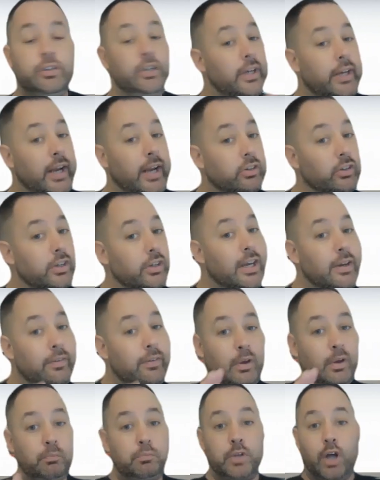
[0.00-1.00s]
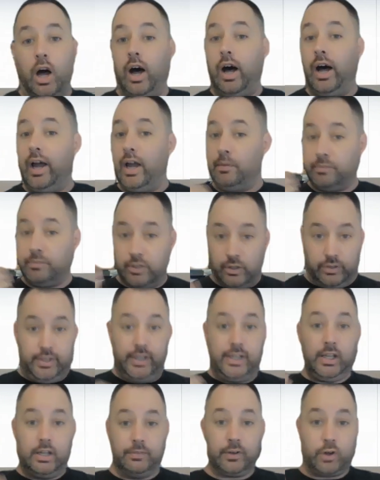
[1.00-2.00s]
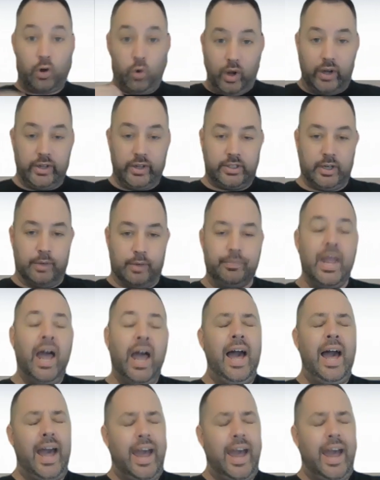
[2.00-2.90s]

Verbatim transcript: So you can actually give them time to think of a question